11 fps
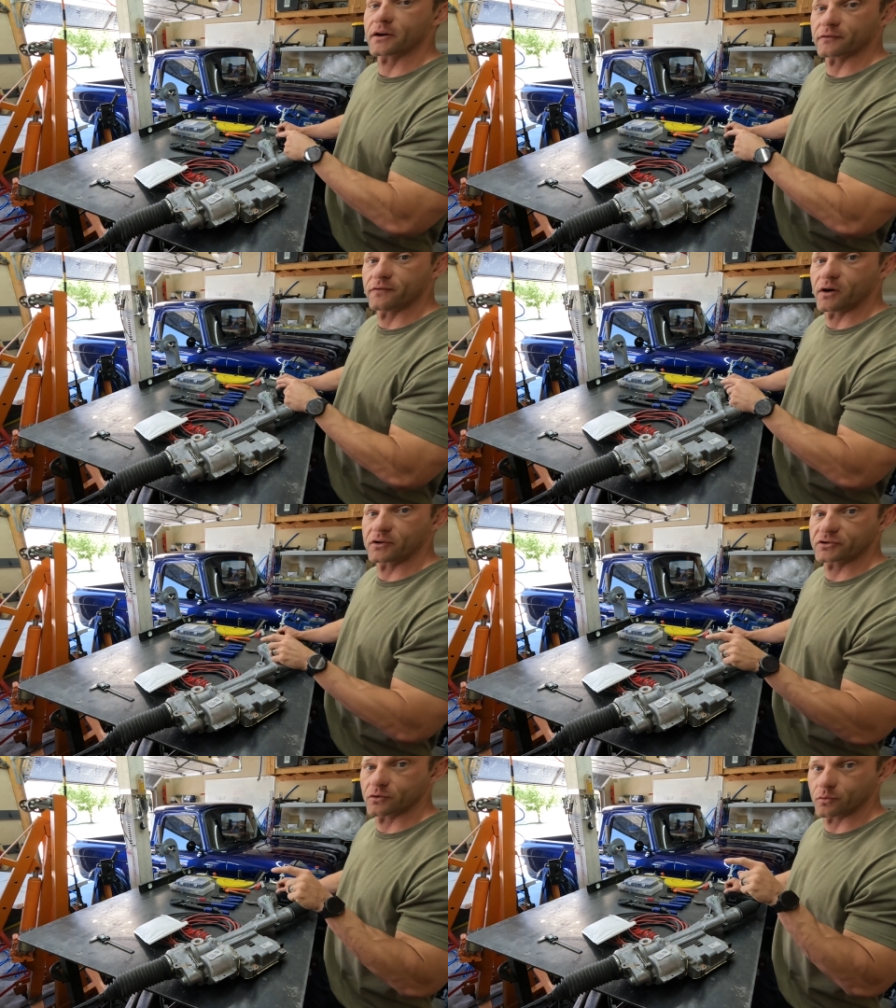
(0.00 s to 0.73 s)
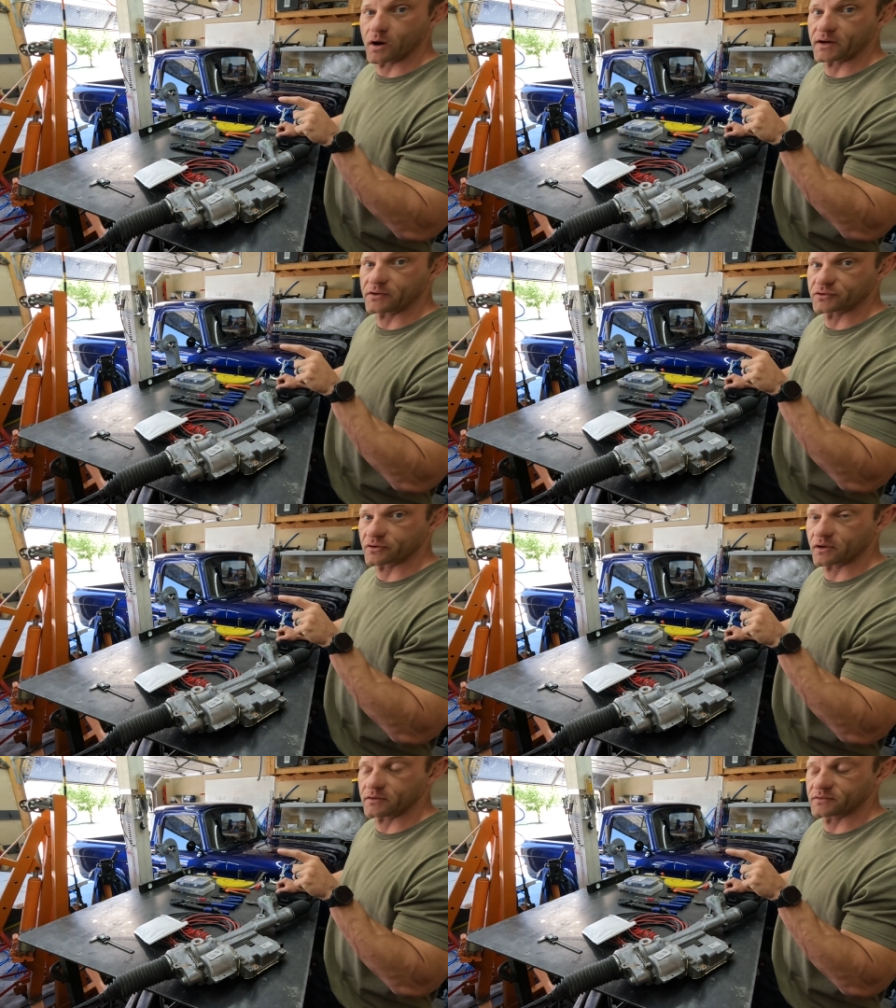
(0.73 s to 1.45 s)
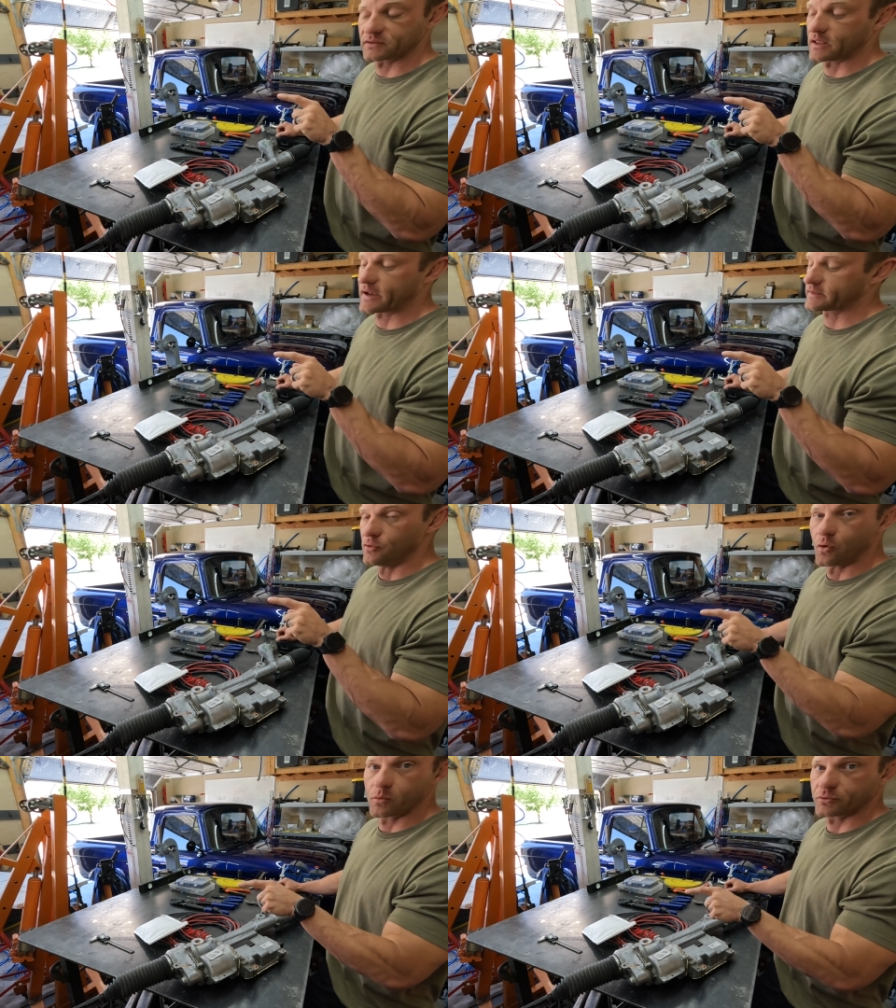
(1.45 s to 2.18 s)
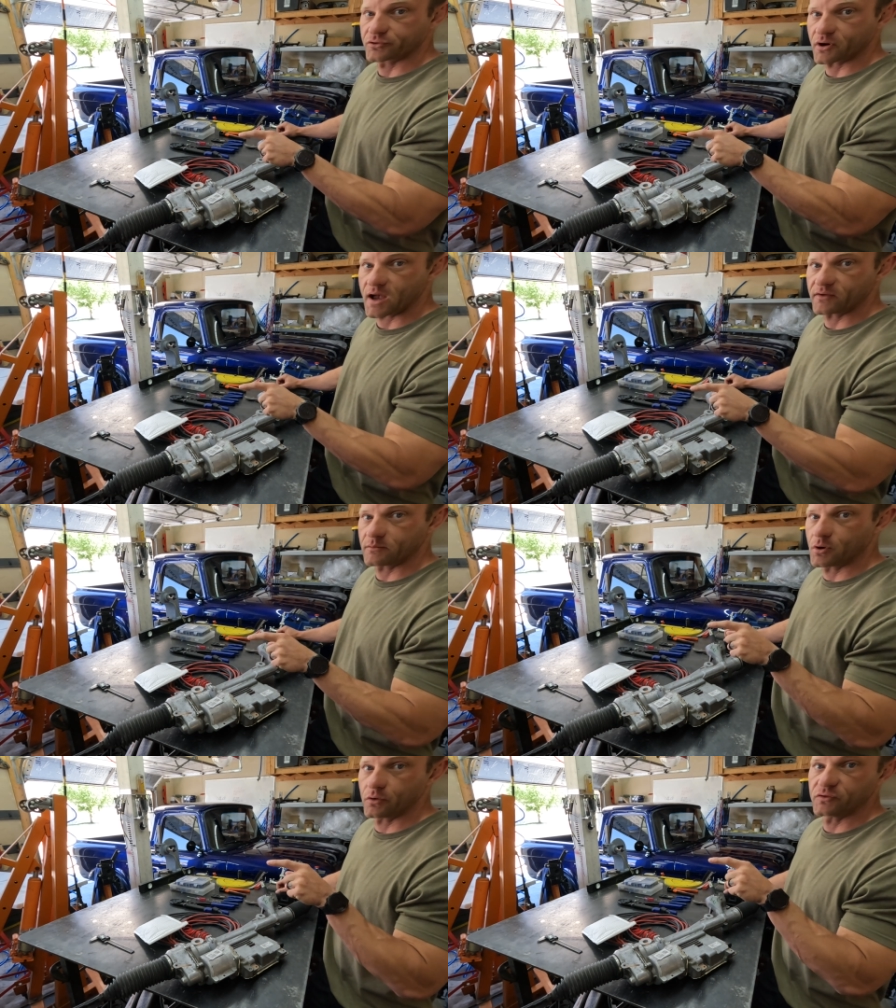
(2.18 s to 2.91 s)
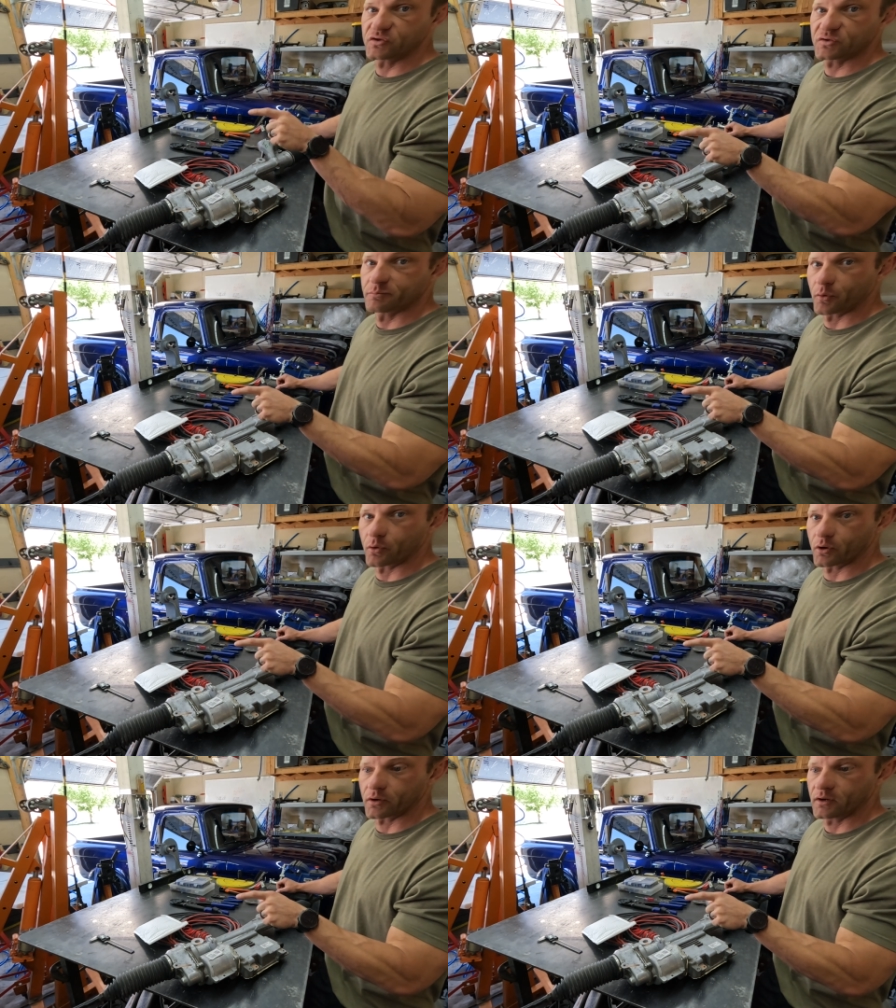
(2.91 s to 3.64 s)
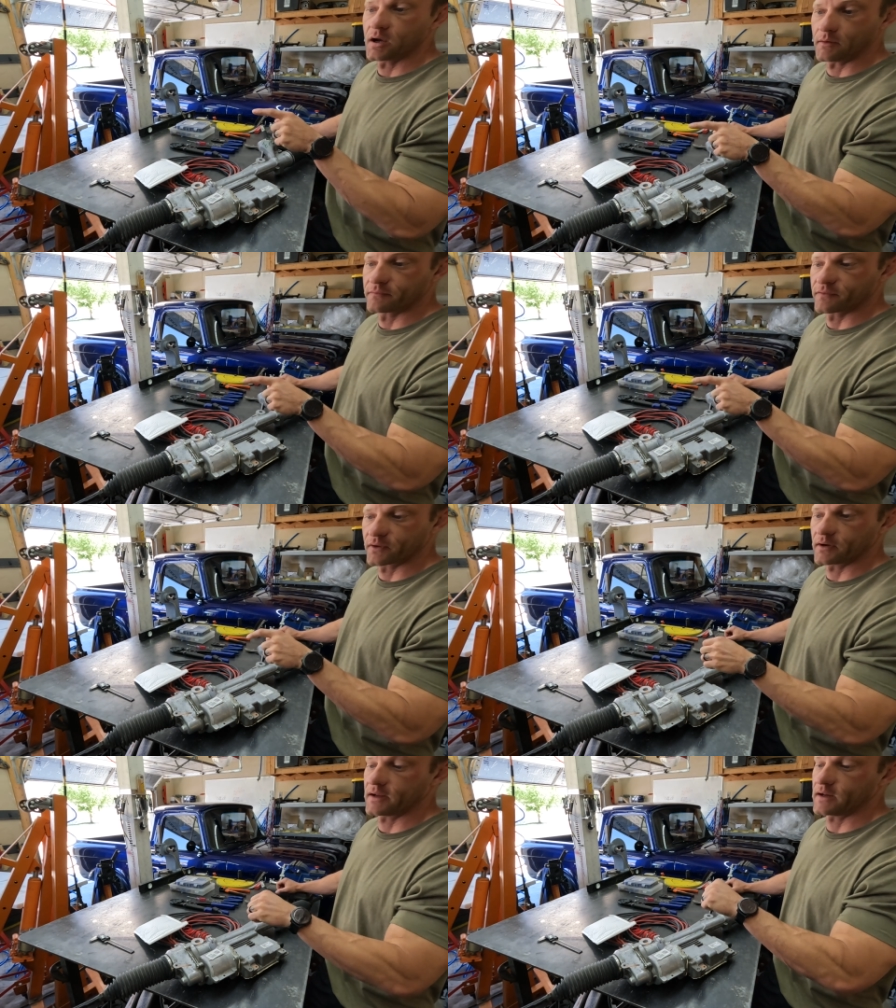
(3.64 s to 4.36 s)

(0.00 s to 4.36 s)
are functional where I can can tr- select normal driving mode, sport, comfort,